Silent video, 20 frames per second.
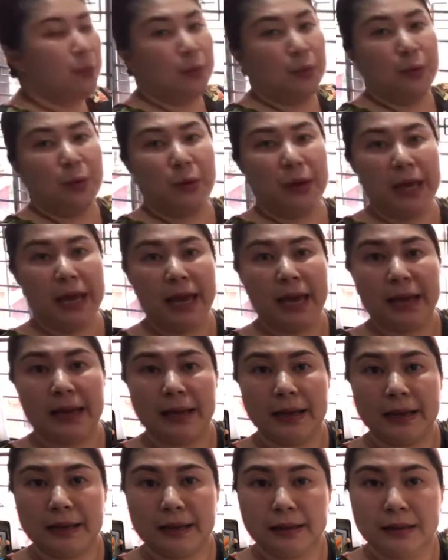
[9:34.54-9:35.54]
Okay,
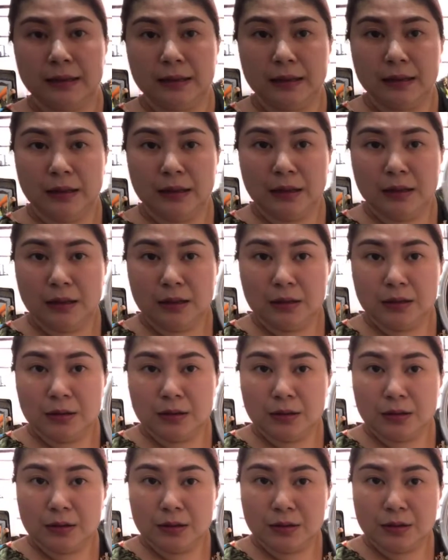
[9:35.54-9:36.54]

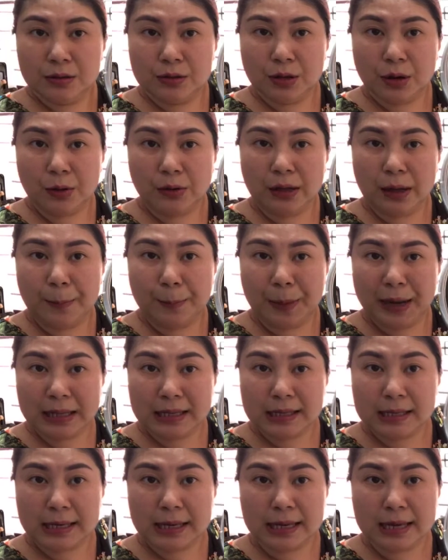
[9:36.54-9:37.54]
so the
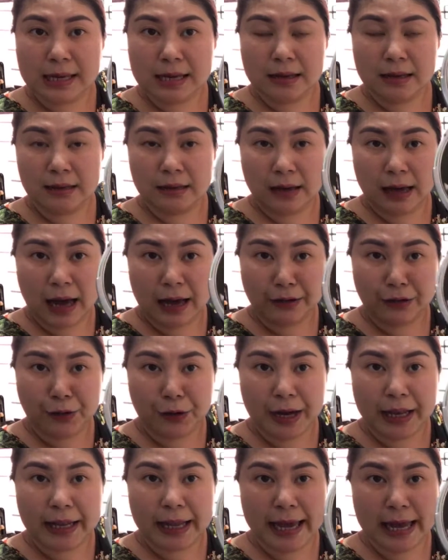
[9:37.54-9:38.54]
butter, the
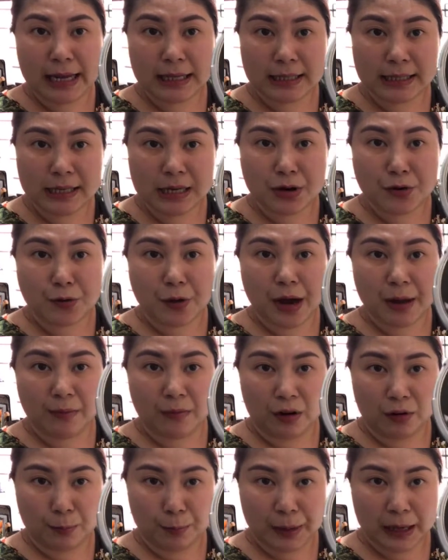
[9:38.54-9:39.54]
180 grams
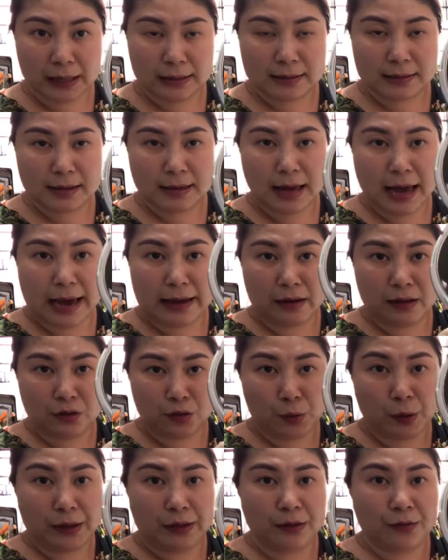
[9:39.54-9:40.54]
of butter and the
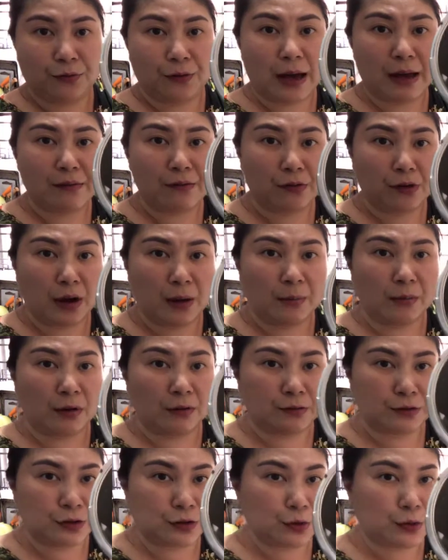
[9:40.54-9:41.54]
25 grams of
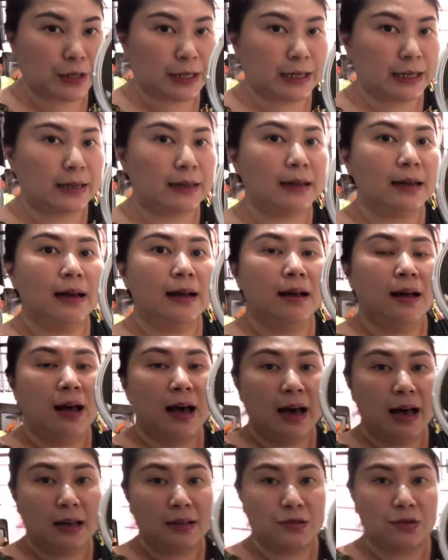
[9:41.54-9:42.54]
sugar
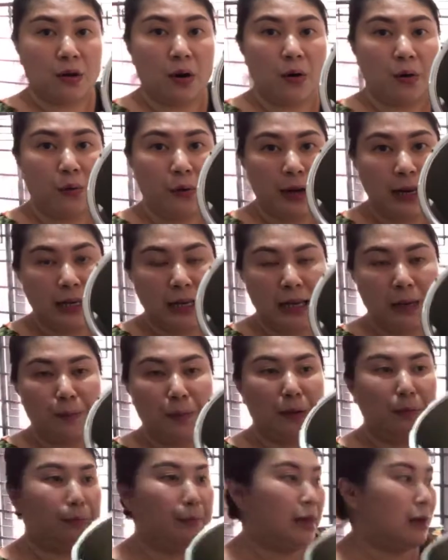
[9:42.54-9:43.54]
has already
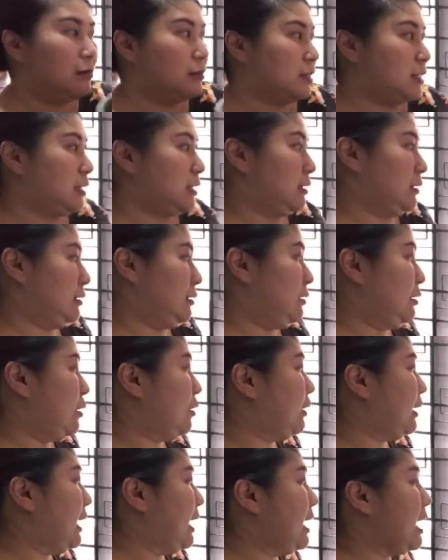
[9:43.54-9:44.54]
been melted.
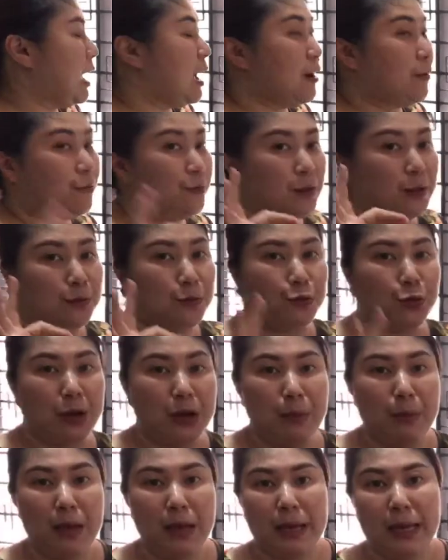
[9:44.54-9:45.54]
Okay, after 3
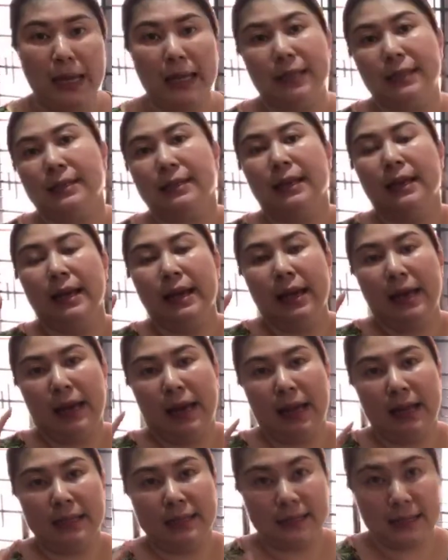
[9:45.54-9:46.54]
minutes
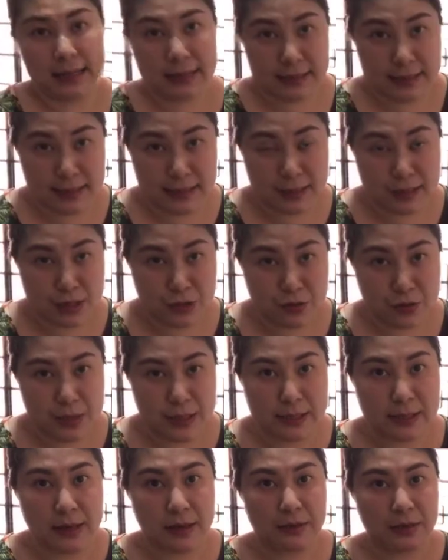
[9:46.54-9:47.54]
at 60
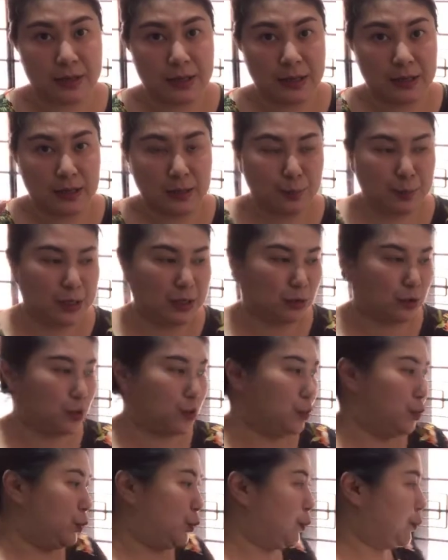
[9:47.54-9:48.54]
degrees Celsius speed
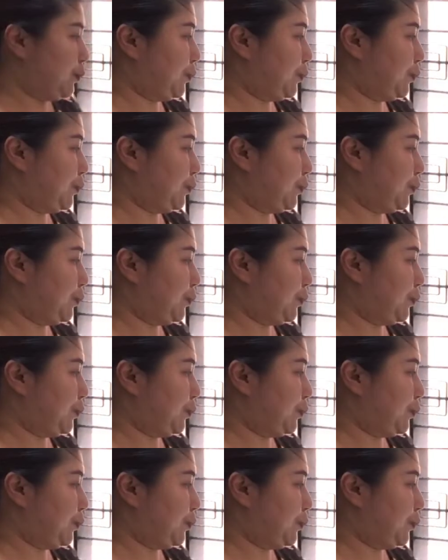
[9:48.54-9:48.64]
2.